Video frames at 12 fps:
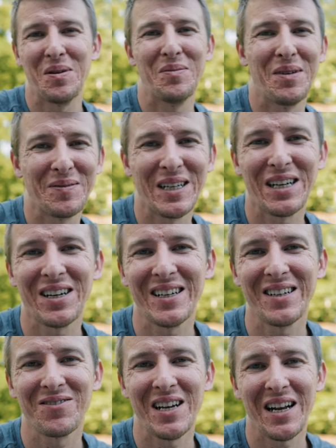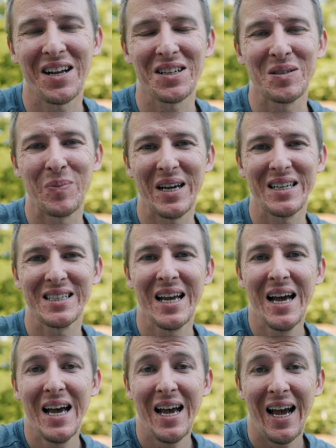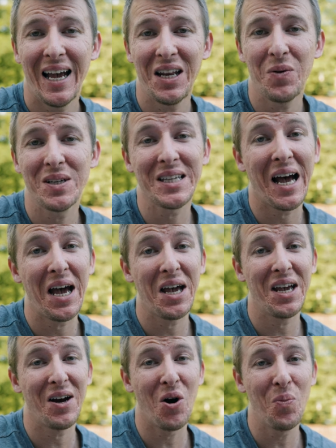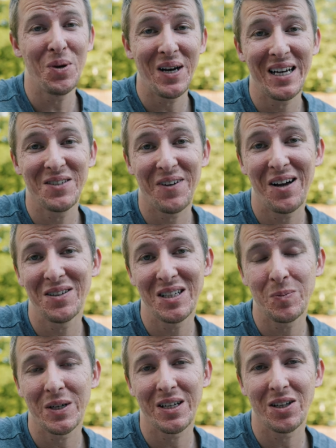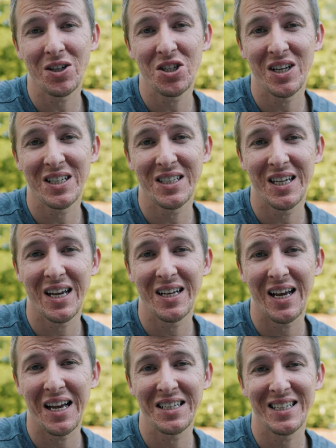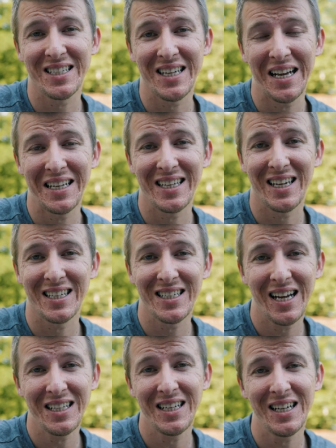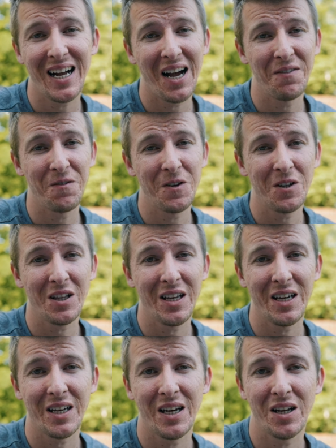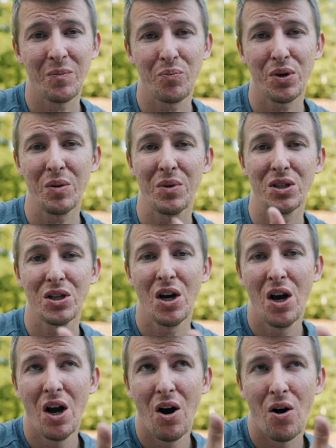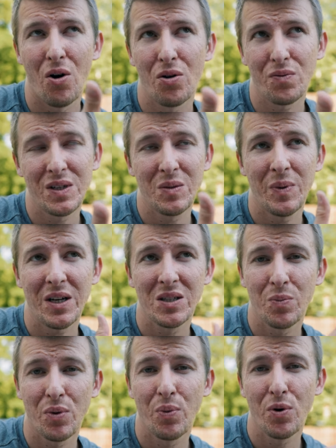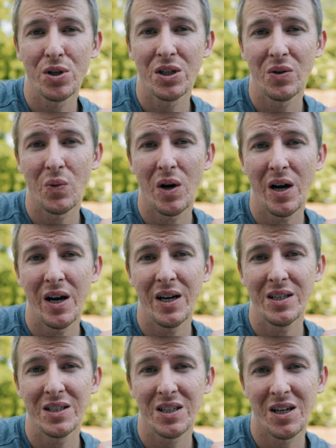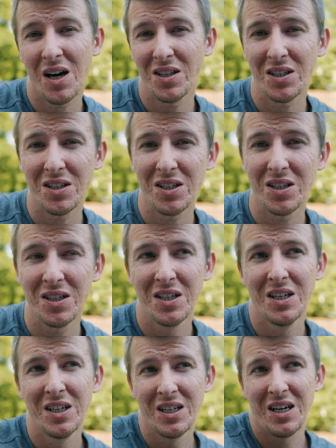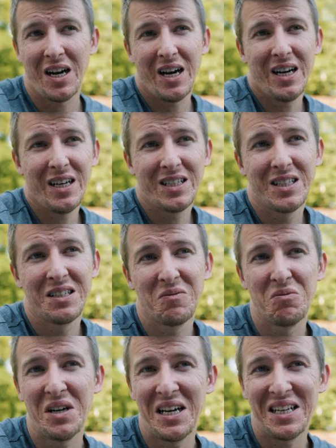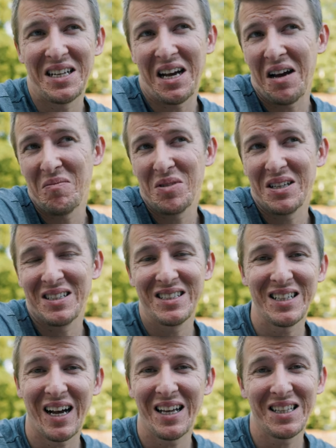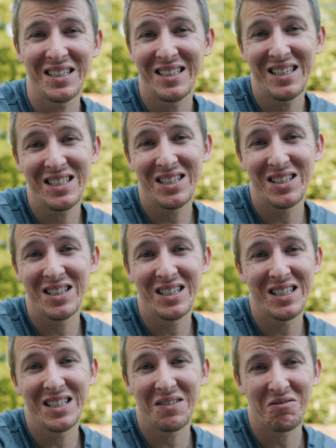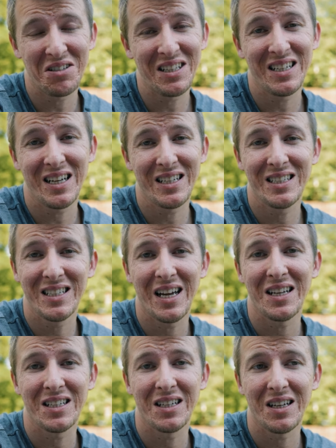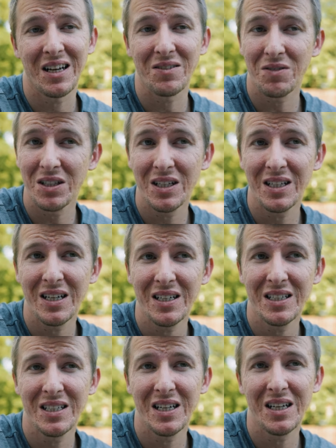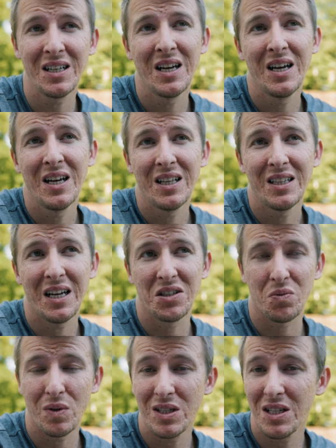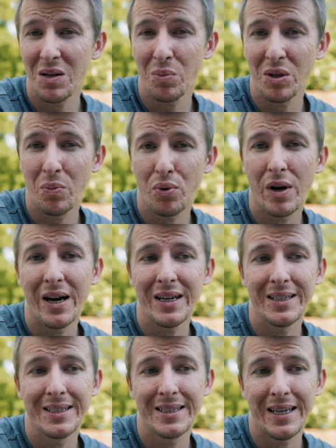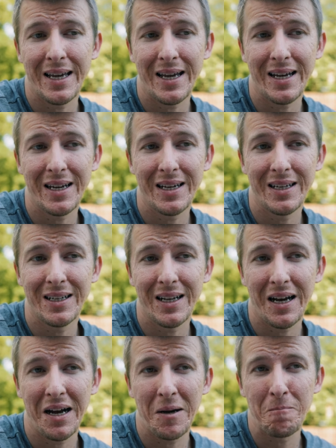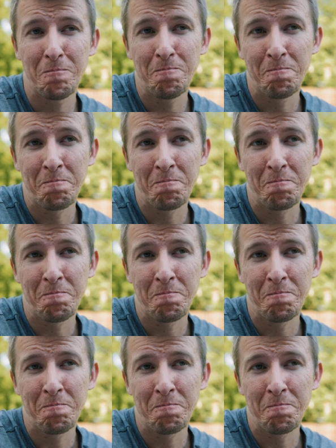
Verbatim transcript: my memory card ran out of space. Anyways, I hope you guys found this particular chess set as exciting as I did. I feel like in pretty much all respects, proportion-wise, color, height, weight, I mean, th these, this is a really nice set. A really nice set that's reasonably priced and um,